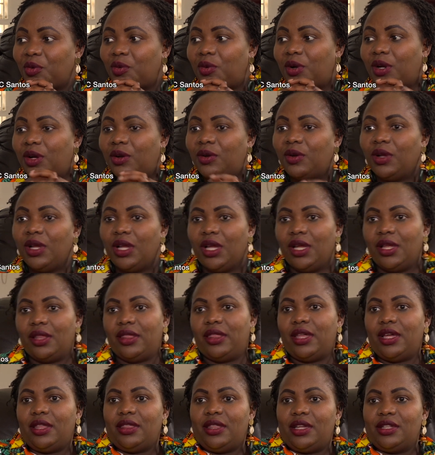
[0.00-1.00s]
Wow.
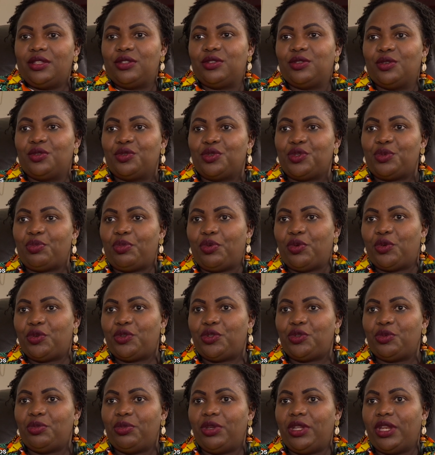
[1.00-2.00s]
That song spoke
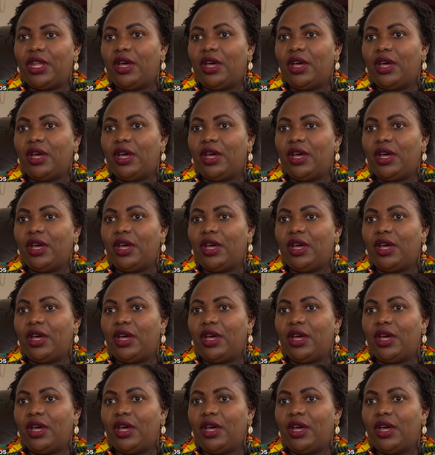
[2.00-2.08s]
to me.